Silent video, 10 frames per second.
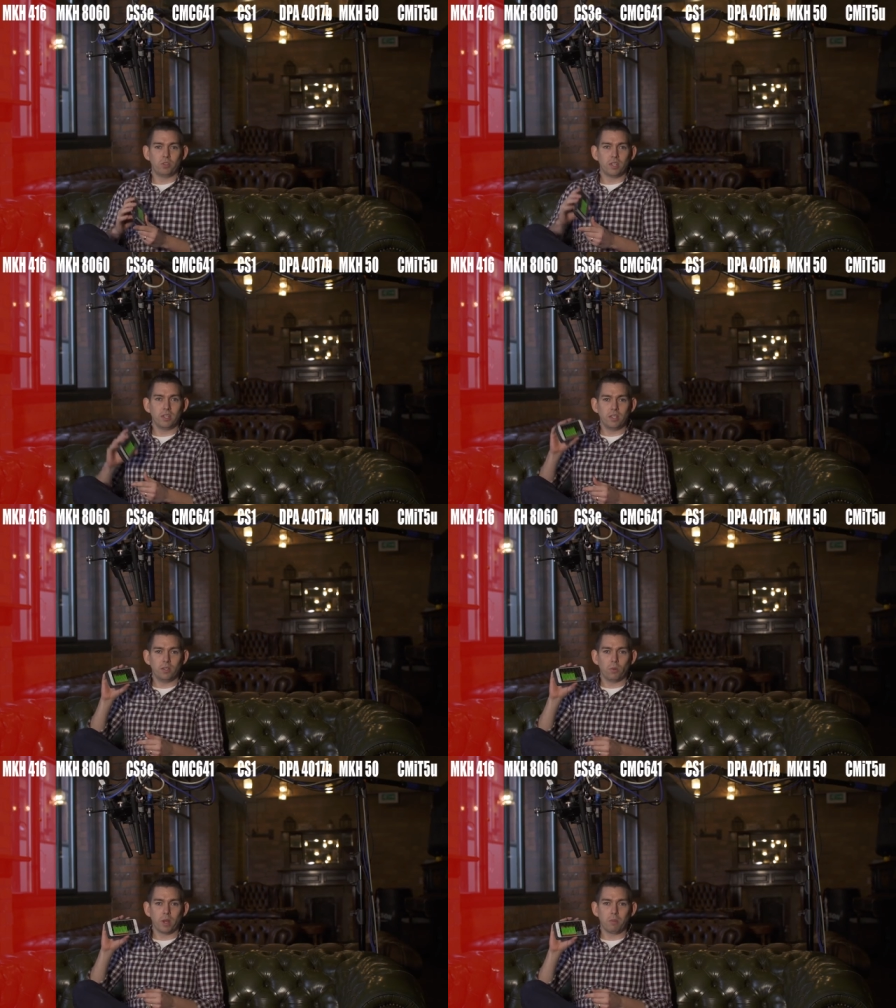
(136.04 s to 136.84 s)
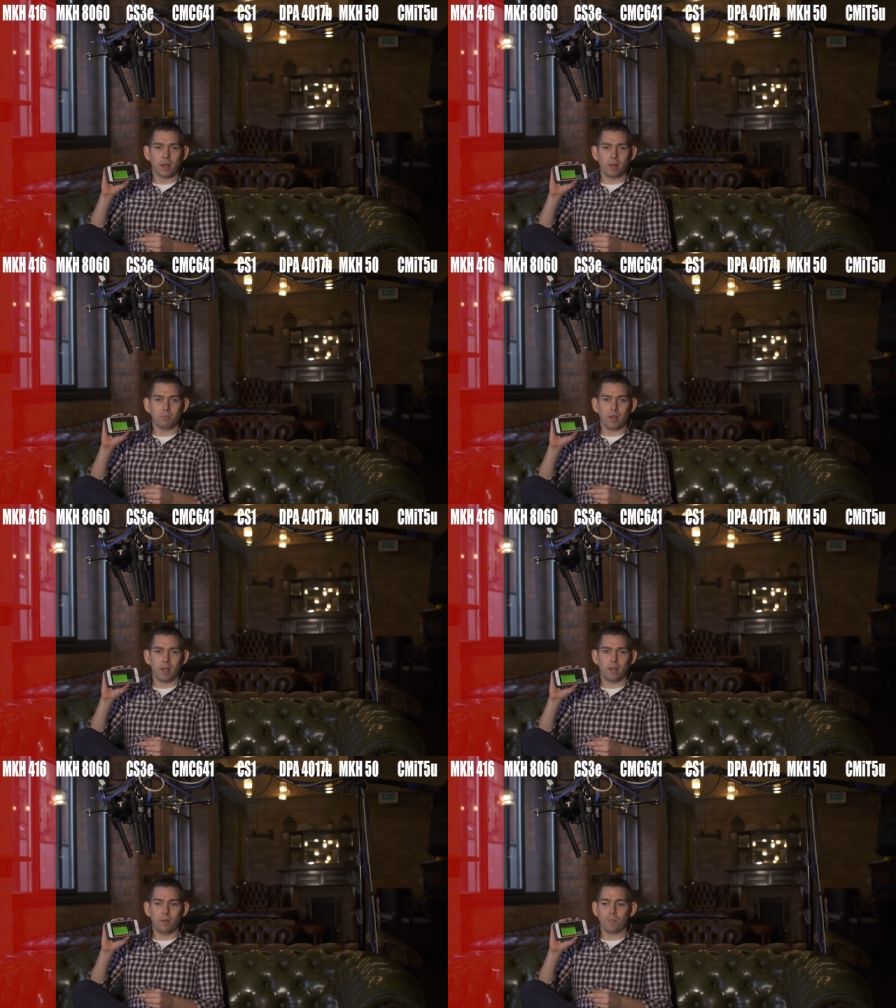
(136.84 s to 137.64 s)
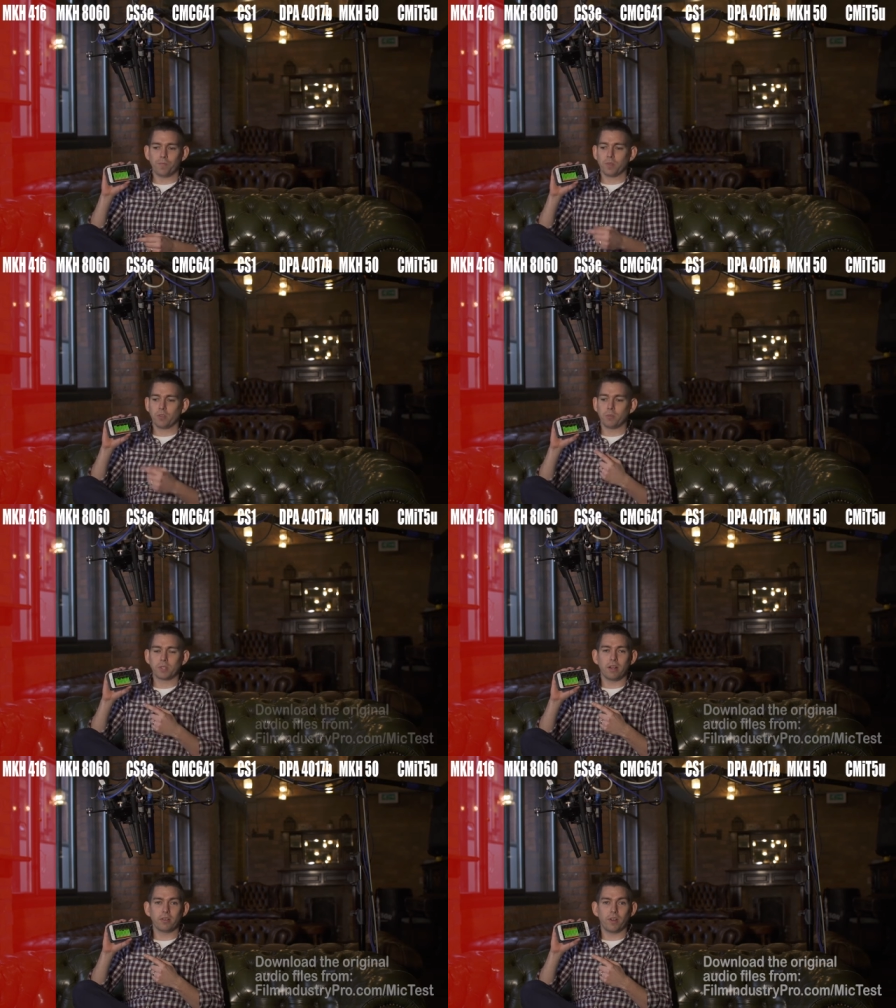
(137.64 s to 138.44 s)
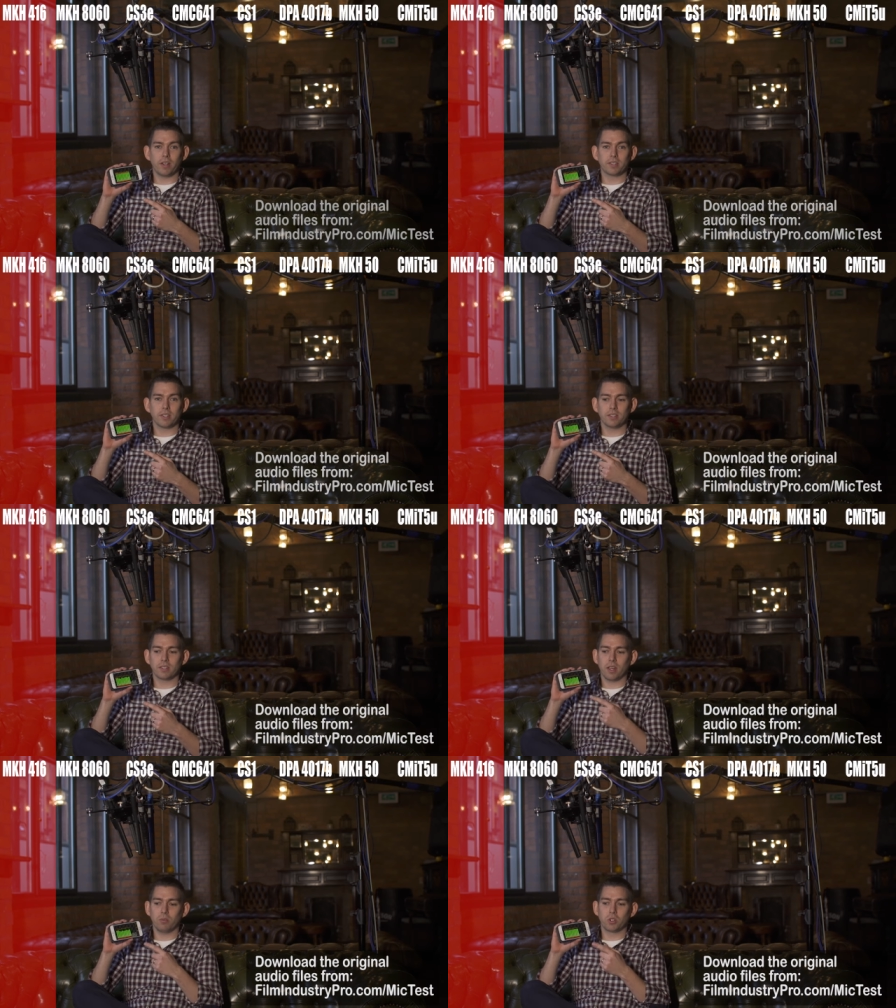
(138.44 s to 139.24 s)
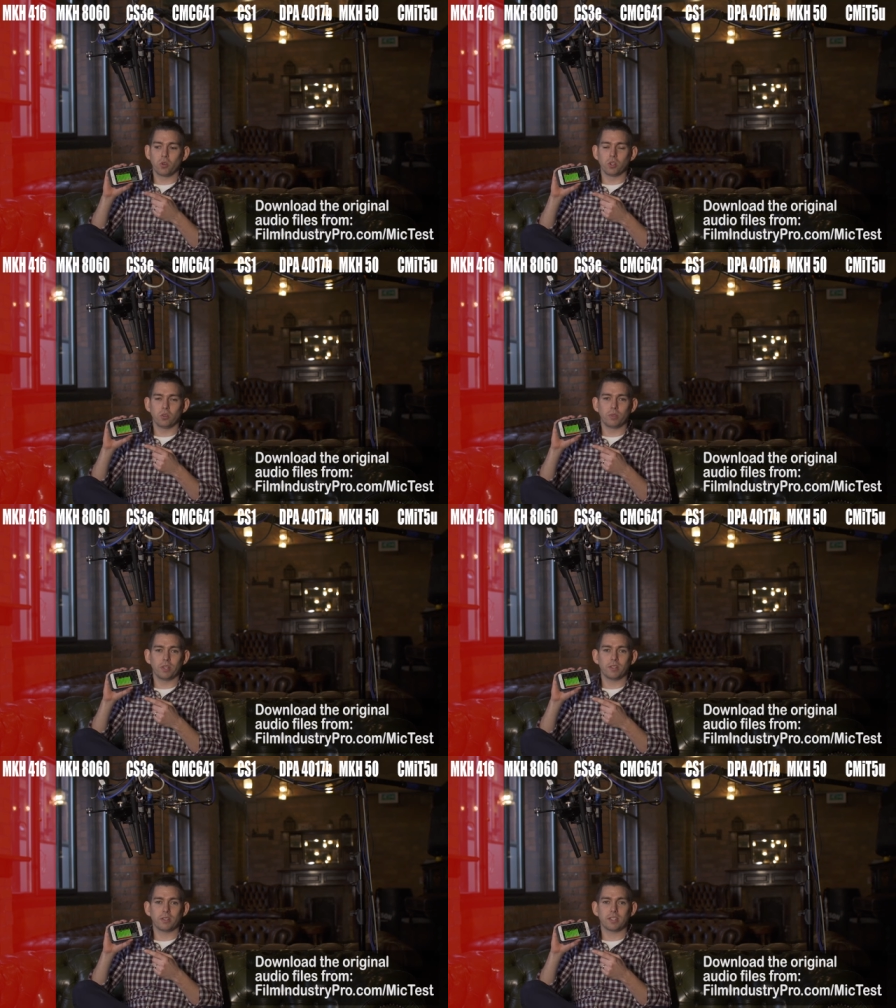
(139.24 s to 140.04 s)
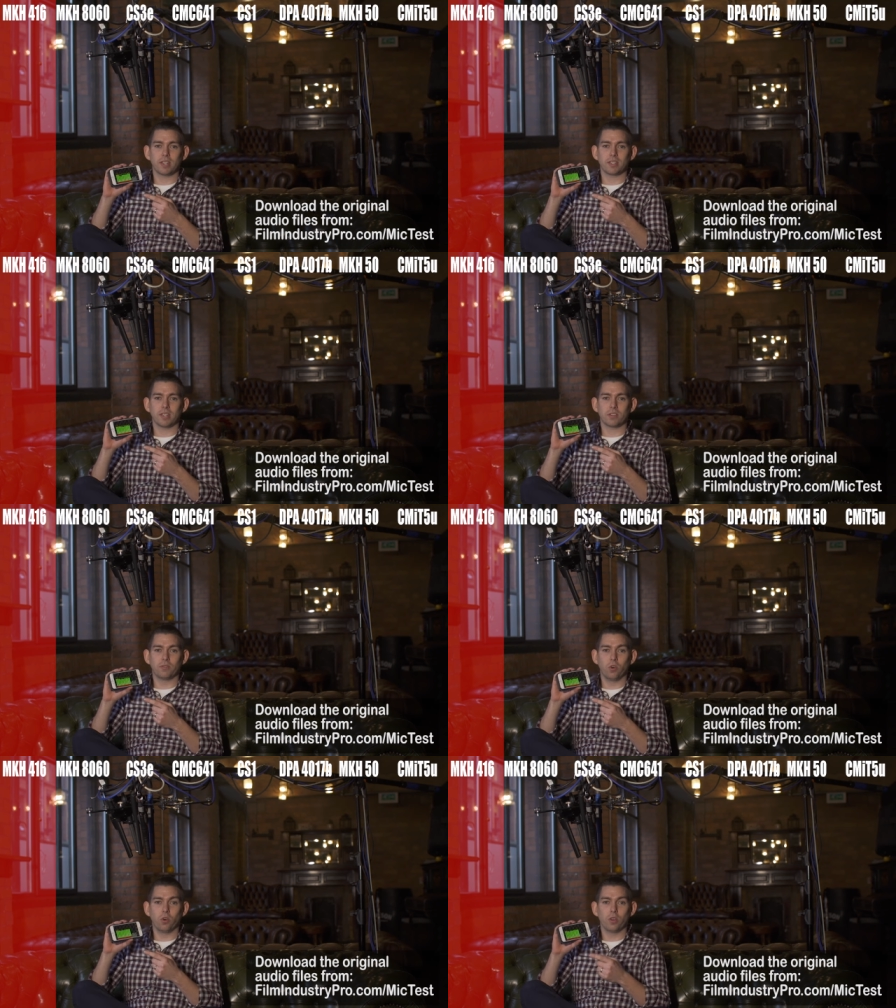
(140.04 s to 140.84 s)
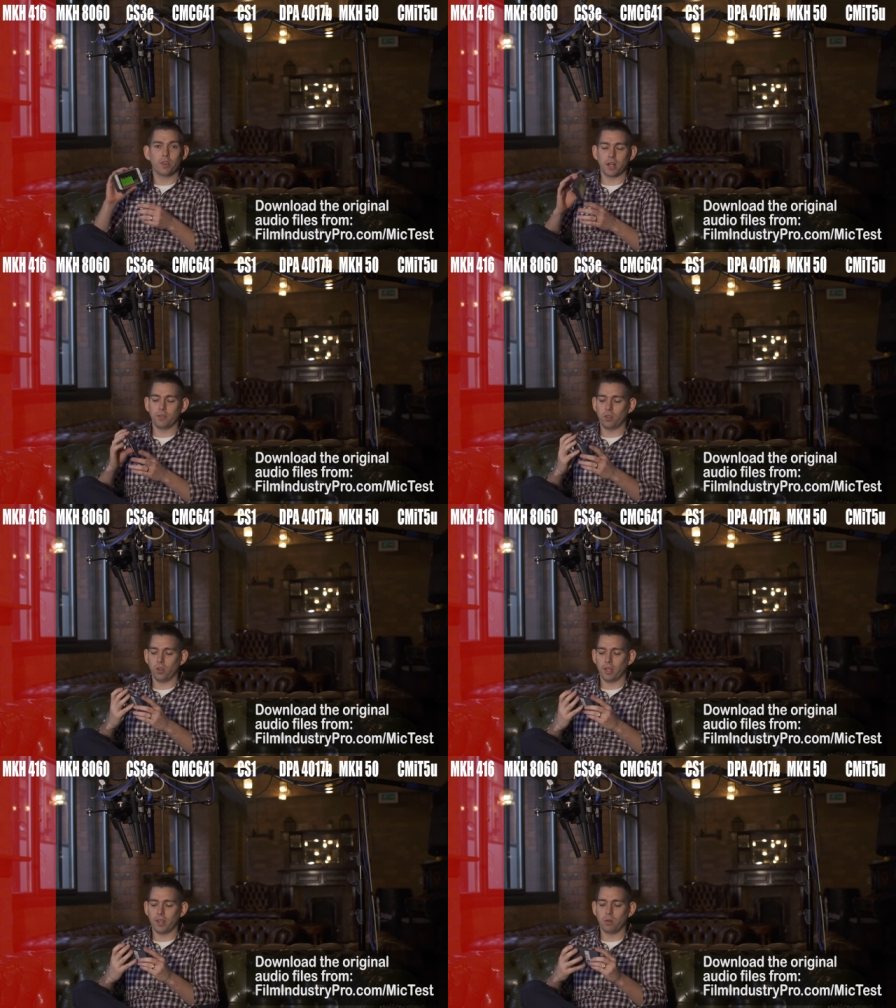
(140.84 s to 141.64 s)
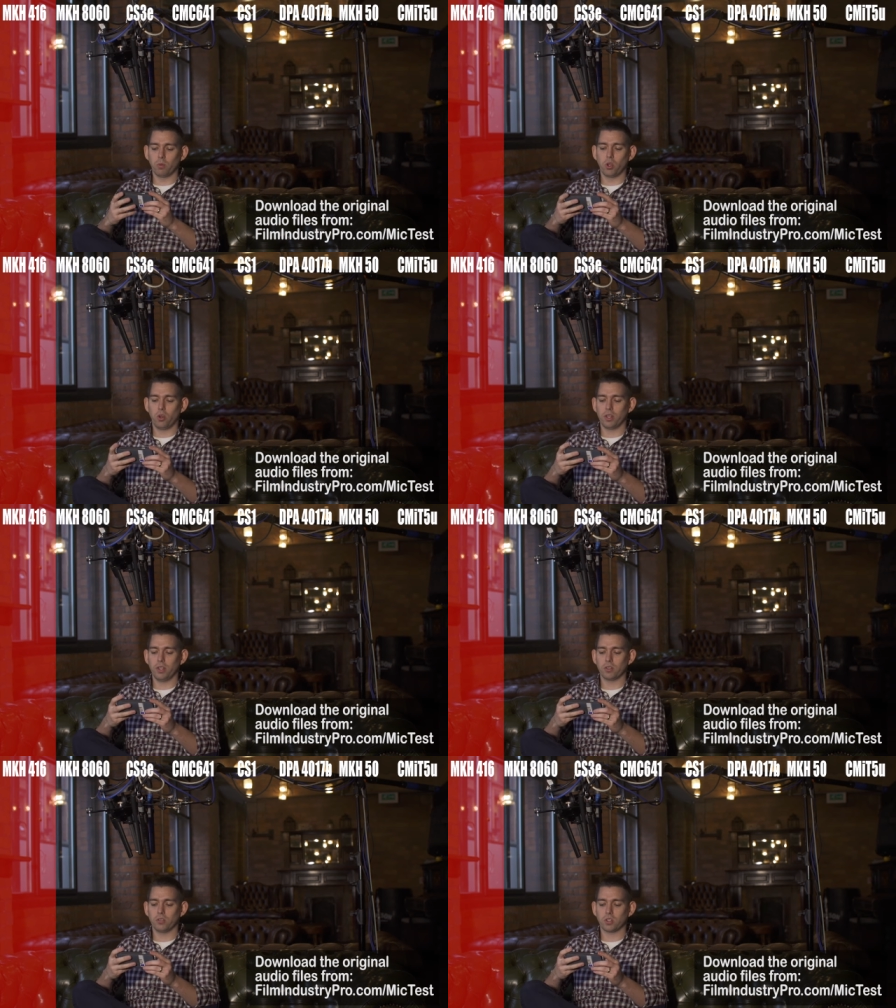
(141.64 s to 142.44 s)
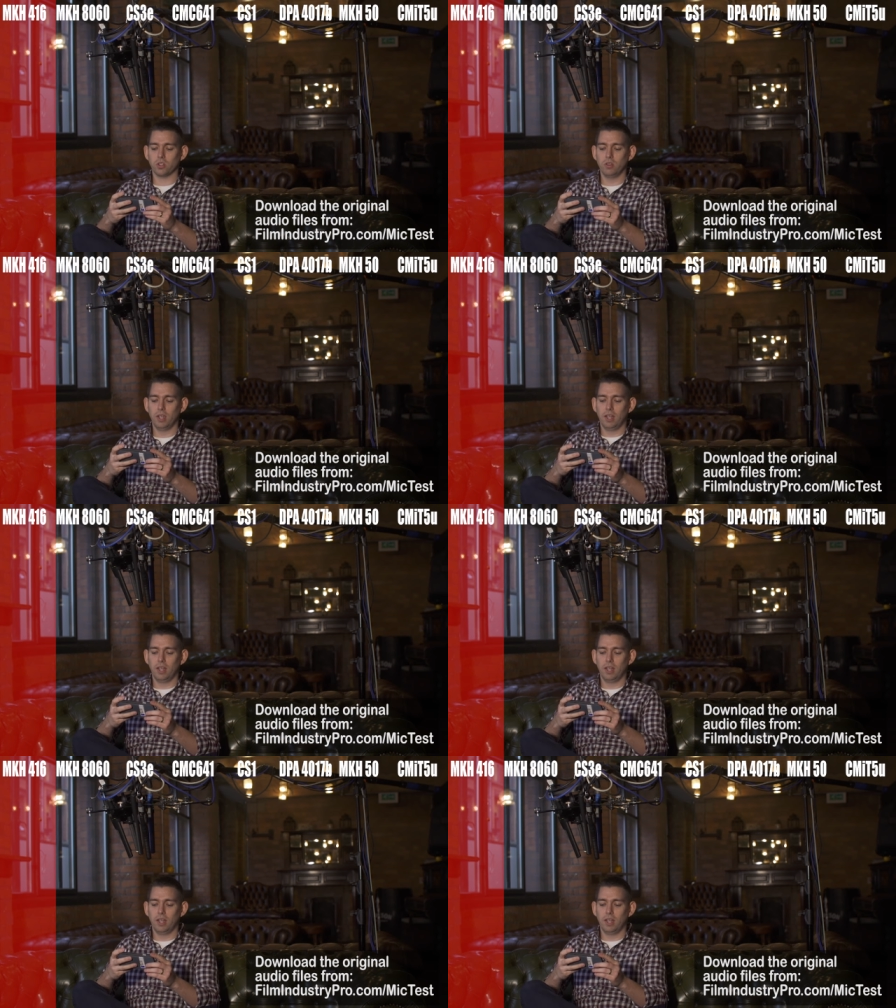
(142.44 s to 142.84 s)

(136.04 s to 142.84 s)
using the Wingman app um, from Sound Devices, uh, which goes along with the 664 that I've got there that I'm recording this onto.